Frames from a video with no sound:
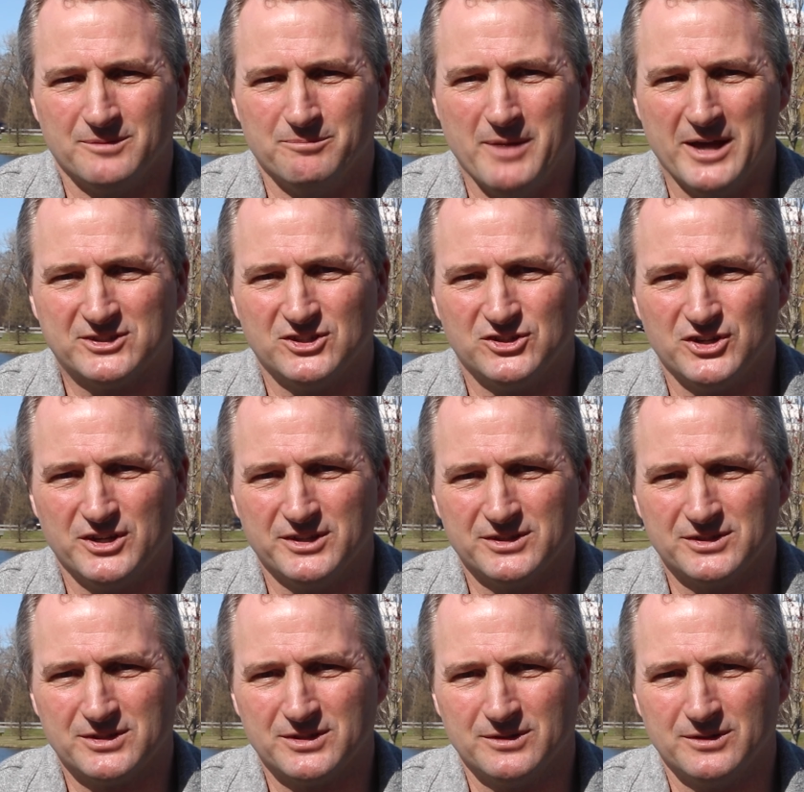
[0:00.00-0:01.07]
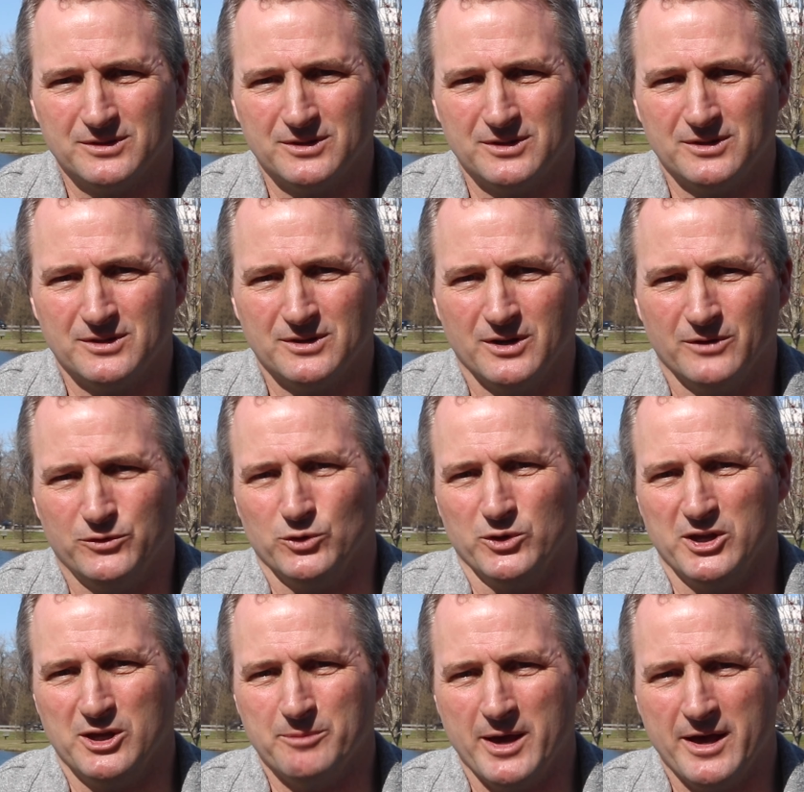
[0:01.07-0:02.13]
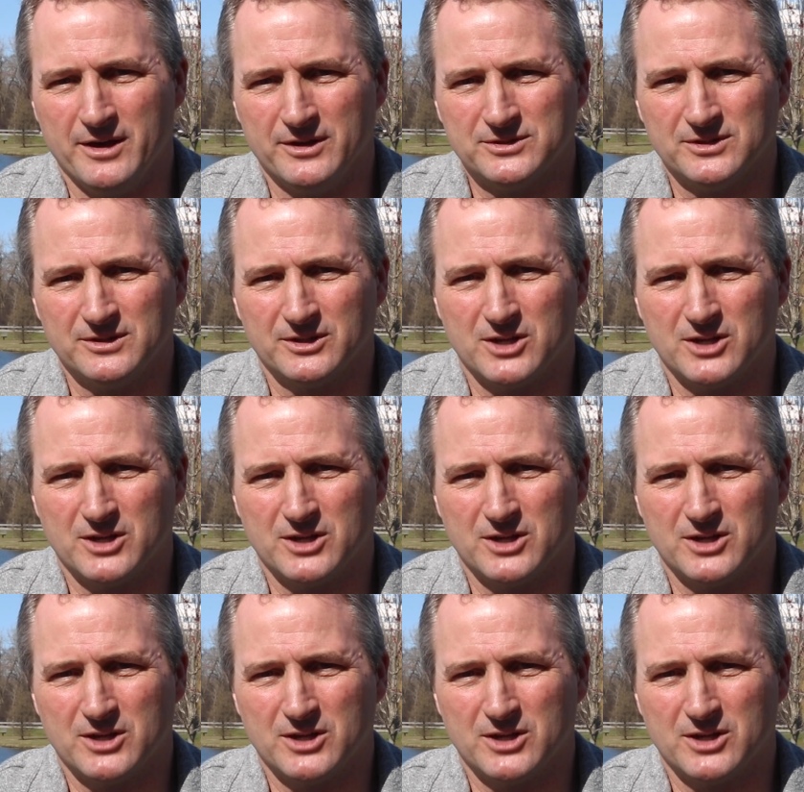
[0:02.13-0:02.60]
messages, a few emails,